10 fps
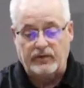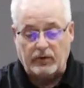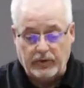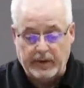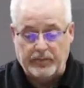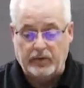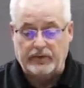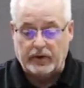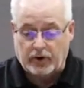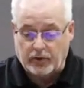for
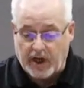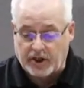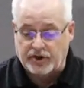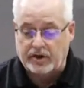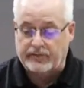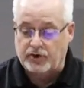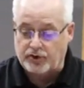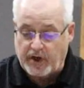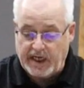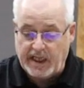reproof, for correction, and for
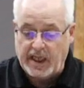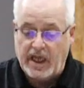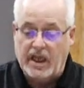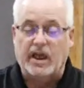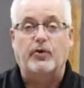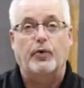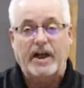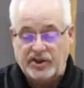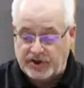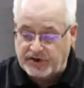training in
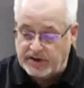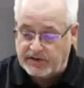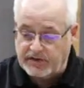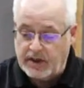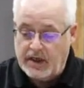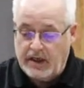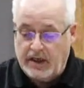righteousness,